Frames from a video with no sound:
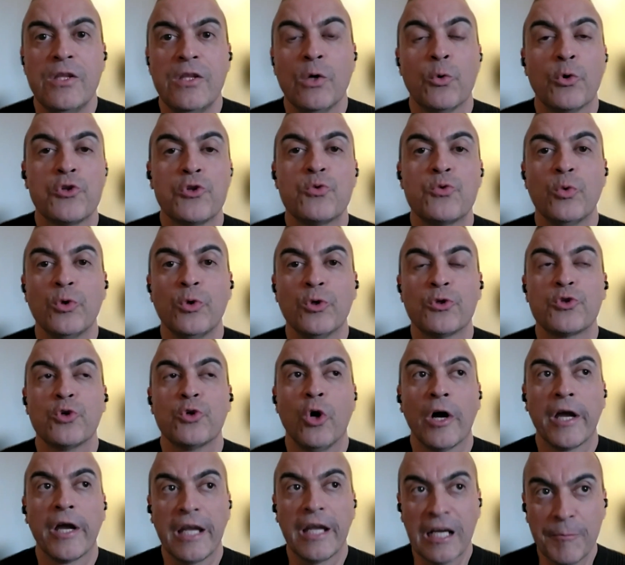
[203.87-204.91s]
we were
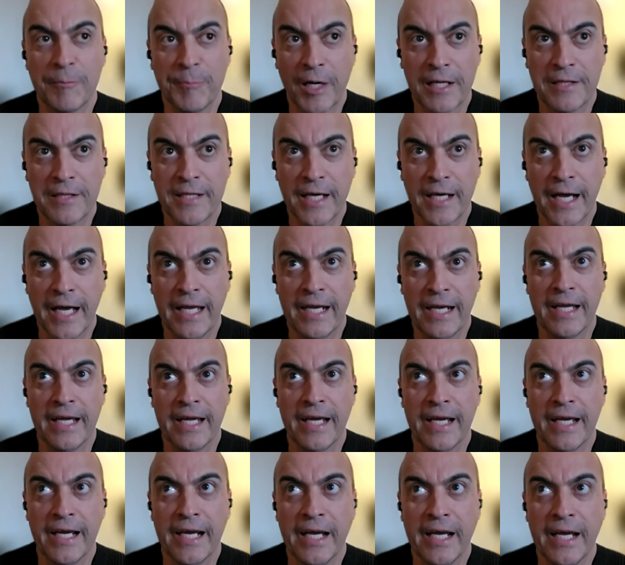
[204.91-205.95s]
talking about
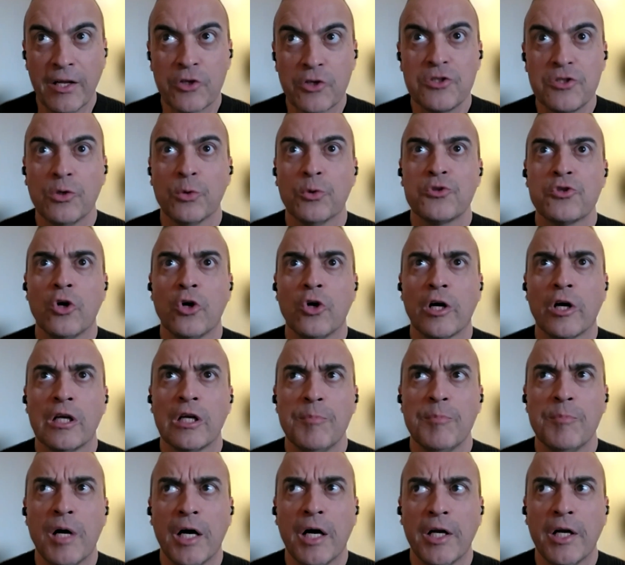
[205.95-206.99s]
that, and because they were
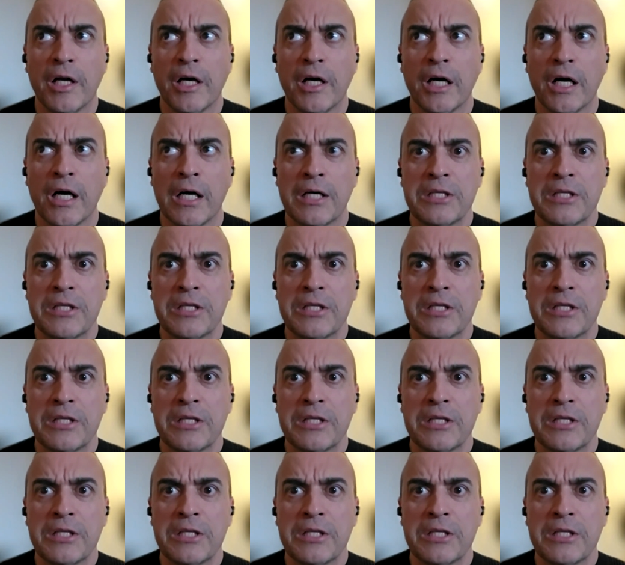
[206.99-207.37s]
talking about